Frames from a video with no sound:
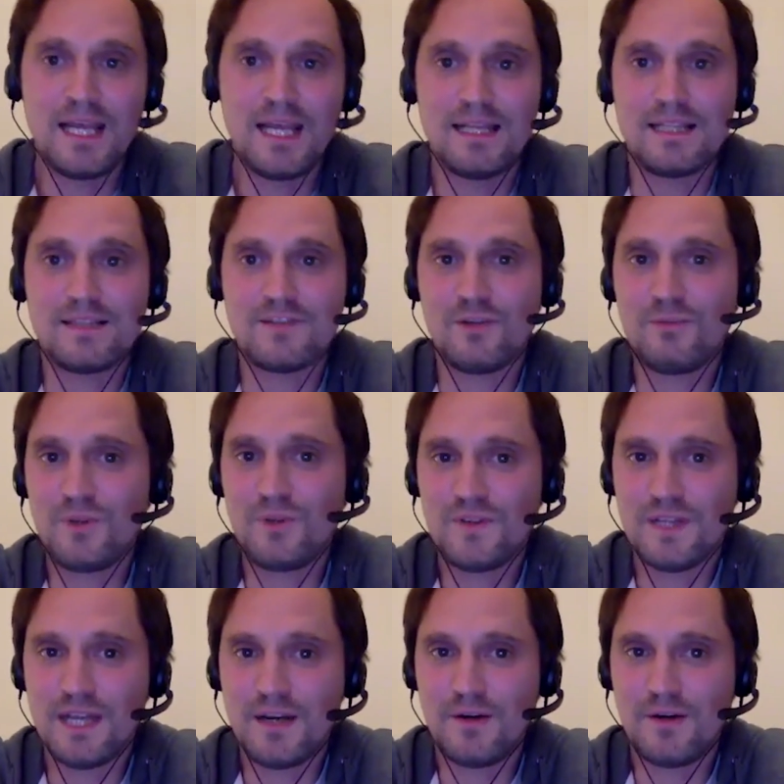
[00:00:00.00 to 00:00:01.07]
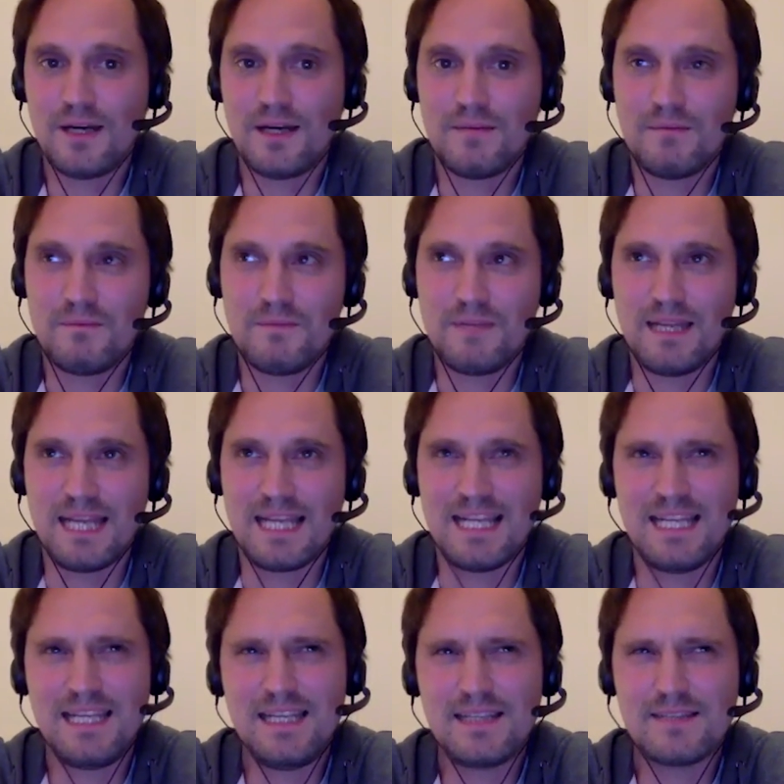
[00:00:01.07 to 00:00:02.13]
that's almost now at
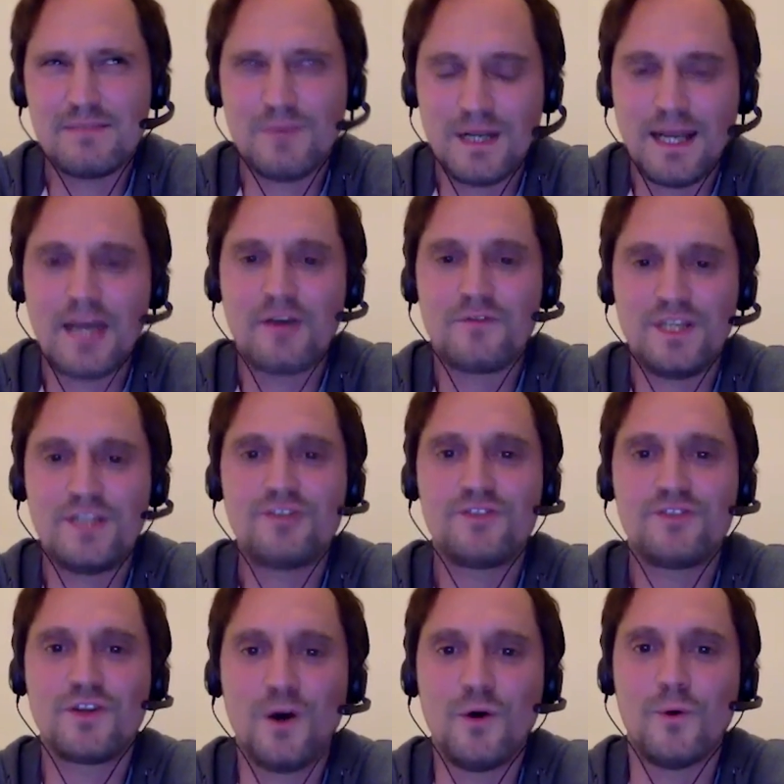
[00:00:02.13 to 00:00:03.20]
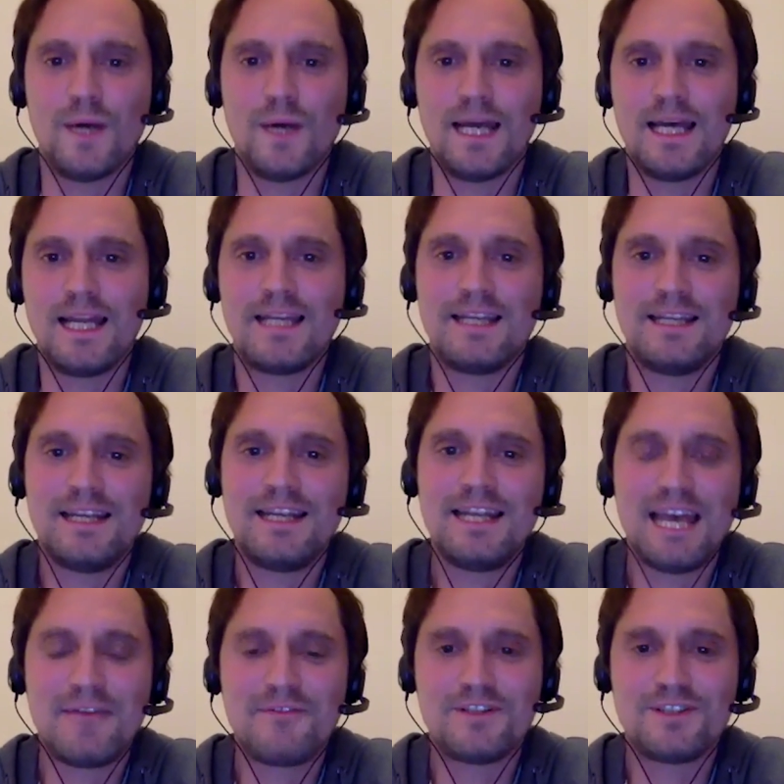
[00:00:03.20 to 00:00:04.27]
least 1.5 years ago, and I didn't
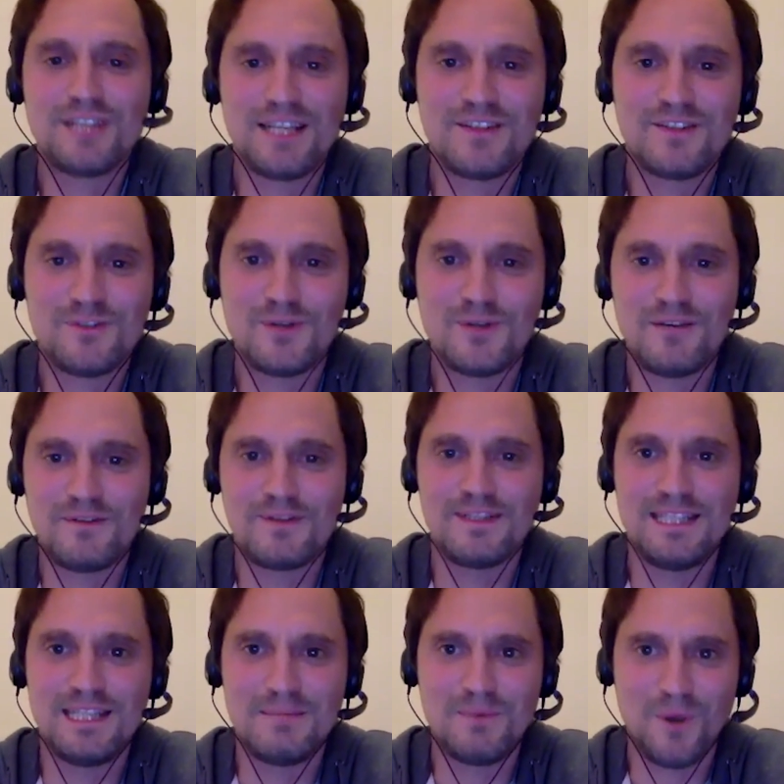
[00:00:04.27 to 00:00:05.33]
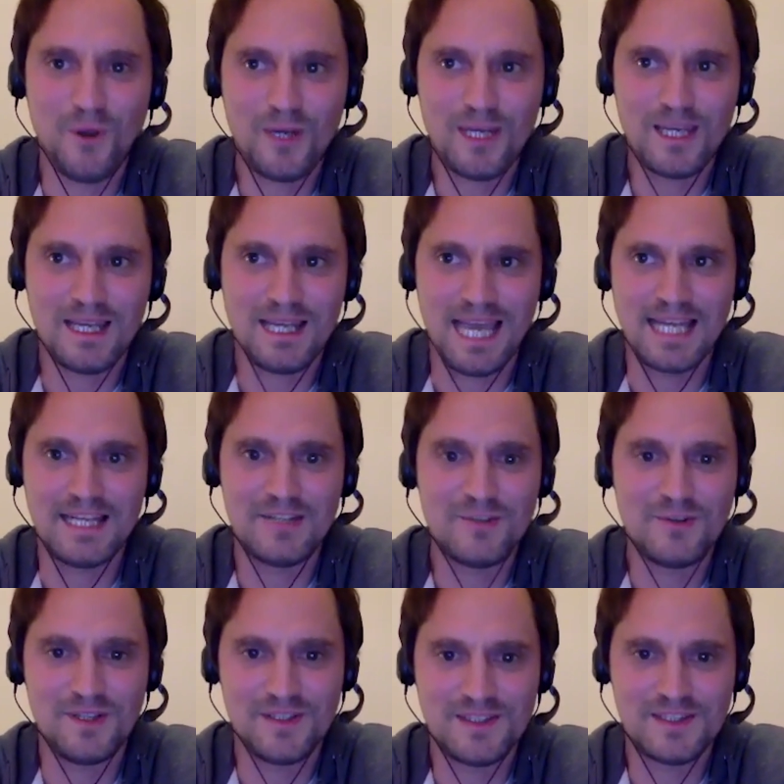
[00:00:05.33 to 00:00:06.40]
have the chance to have a deep look again into
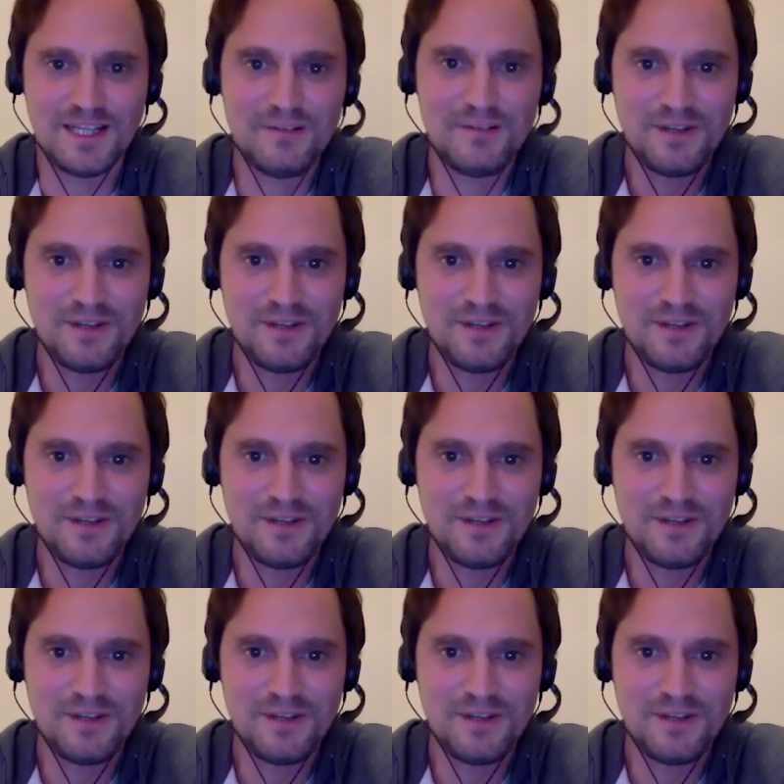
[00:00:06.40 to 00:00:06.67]
this stuff